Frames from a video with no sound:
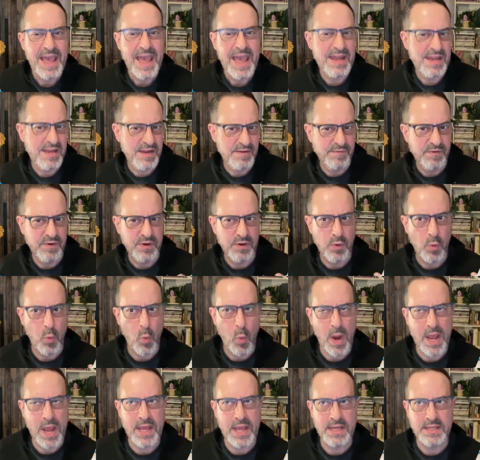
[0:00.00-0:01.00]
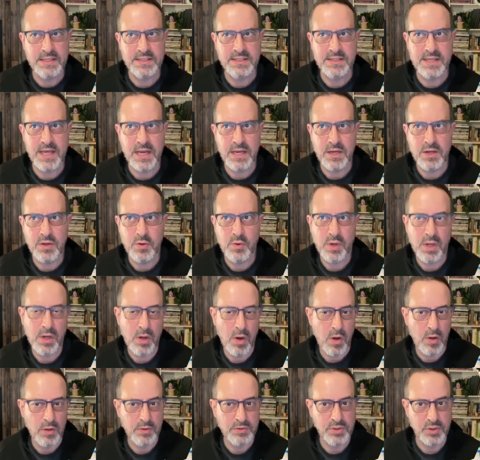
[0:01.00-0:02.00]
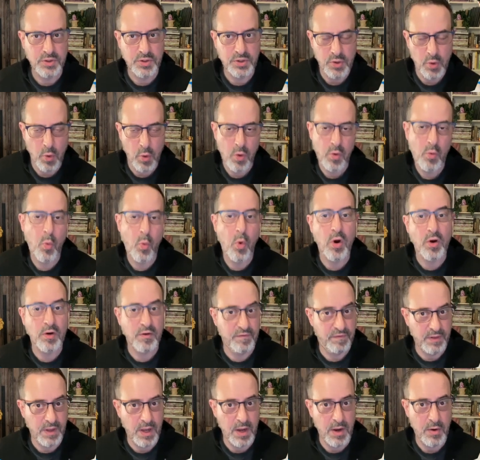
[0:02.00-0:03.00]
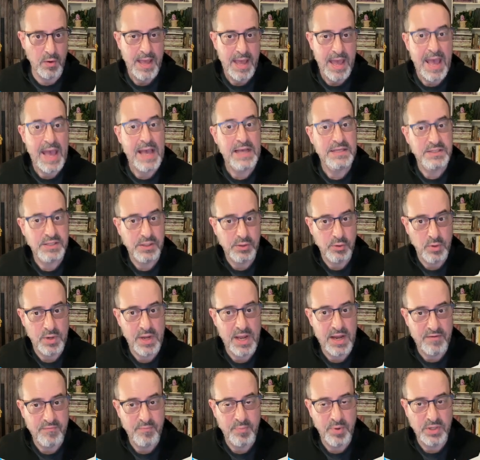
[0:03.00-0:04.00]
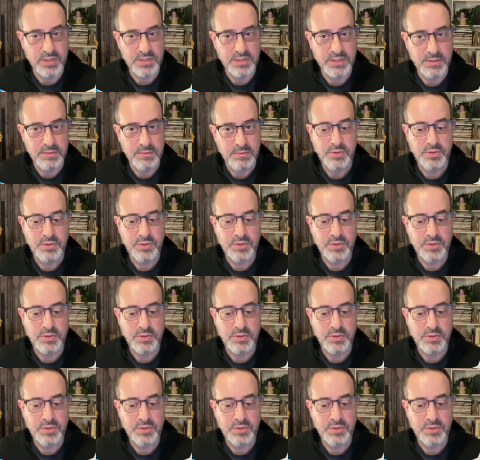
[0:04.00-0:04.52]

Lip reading: and different ways that you can alter your workflow as a creative person